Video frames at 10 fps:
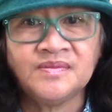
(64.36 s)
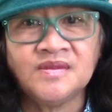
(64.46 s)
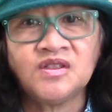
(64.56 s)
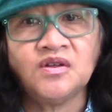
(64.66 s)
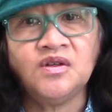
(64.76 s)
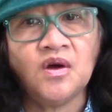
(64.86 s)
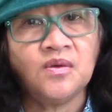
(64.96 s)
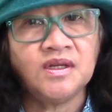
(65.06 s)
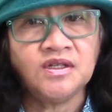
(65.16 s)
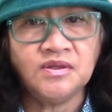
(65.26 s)
So
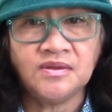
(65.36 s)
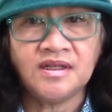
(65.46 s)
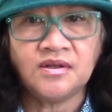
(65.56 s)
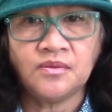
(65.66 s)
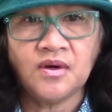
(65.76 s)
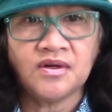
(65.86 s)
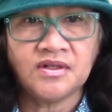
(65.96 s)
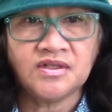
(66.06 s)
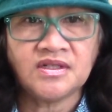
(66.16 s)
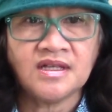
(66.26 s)
Noah knew that the
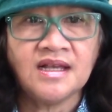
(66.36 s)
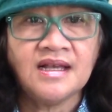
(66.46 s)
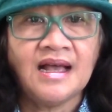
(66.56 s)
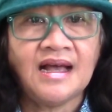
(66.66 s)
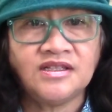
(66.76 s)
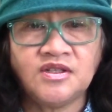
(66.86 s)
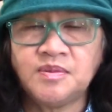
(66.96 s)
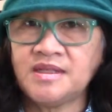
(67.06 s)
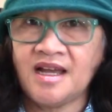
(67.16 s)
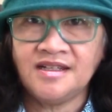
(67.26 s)
waters had
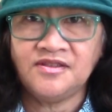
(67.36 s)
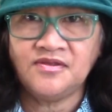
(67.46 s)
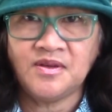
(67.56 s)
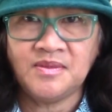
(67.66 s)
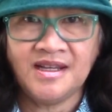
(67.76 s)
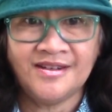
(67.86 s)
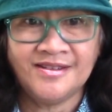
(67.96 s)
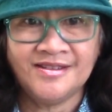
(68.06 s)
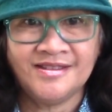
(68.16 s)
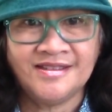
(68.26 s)
subsided from the
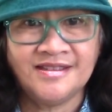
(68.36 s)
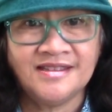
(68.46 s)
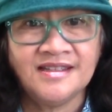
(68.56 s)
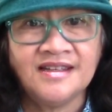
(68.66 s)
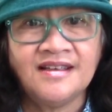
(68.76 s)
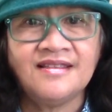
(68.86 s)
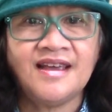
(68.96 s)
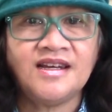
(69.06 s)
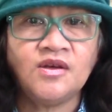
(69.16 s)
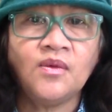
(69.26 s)
earth.
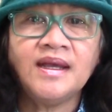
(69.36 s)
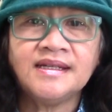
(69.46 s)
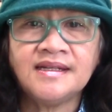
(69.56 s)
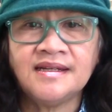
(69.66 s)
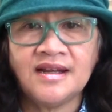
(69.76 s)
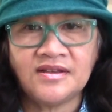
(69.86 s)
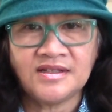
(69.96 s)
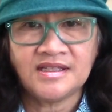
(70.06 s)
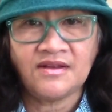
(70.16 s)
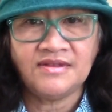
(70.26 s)
Then he waited another
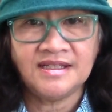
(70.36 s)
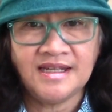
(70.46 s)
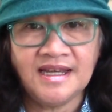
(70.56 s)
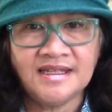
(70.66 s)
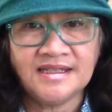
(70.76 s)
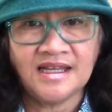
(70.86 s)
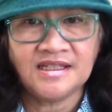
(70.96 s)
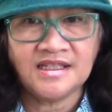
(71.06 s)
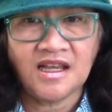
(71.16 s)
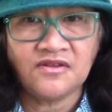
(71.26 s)
seven days and
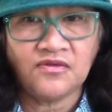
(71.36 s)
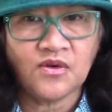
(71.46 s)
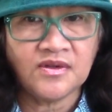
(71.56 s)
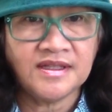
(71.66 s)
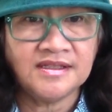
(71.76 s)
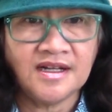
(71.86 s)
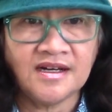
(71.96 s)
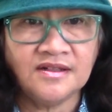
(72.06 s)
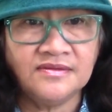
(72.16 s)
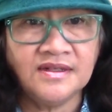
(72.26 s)
sent forth the
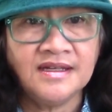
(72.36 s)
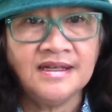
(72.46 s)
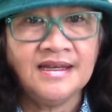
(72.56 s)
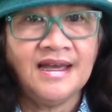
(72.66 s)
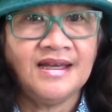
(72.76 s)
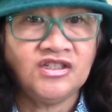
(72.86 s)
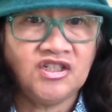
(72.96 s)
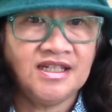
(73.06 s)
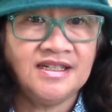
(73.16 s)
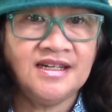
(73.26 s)
dove, and
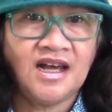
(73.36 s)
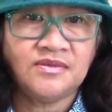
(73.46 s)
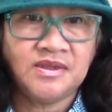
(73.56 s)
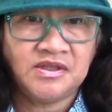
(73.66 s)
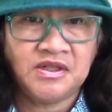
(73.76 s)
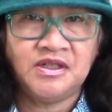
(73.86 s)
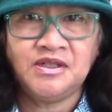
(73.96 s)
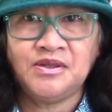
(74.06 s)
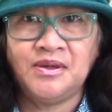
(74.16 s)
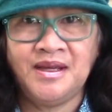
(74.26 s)
she did not
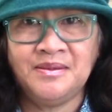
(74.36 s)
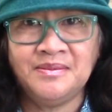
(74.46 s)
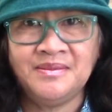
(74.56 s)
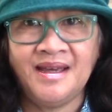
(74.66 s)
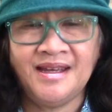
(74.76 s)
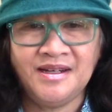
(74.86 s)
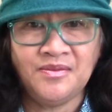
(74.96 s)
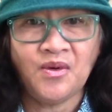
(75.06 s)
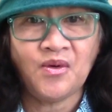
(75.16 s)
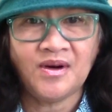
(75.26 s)
return to him any
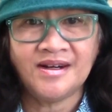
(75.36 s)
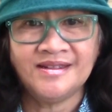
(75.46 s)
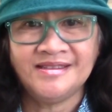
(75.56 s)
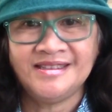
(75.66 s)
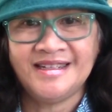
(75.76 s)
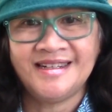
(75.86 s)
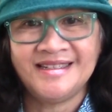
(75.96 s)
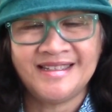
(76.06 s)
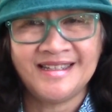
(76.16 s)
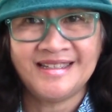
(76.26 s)
more.
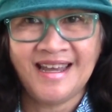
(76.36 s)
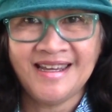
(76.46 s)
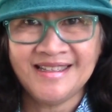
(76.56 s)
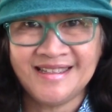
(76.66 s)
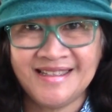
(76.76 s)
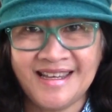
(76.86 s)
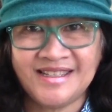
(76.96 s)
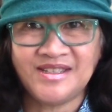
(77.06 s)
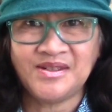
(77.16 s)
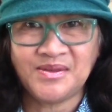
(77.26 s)
Genesis eight,
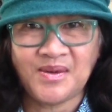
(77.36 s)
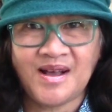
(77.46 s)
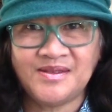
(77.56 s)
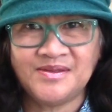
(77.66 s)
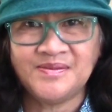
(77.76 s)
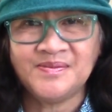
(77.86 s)
six to twelve.